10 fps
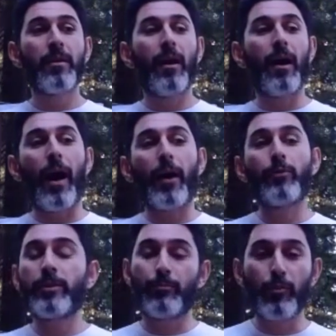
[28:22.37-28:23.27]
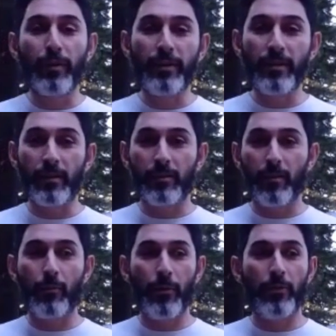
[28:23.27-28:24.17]
I don't need to prove anything
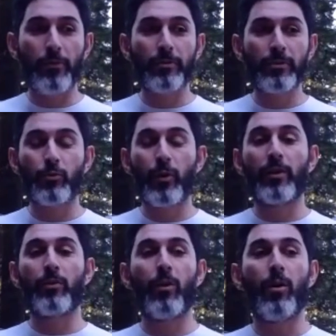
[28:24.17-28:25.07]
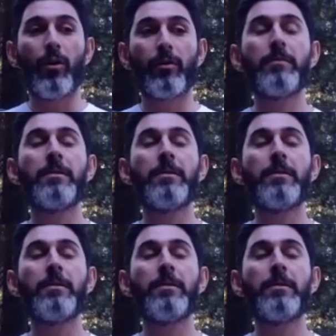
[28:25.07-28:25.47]
of whether this is right or wrong.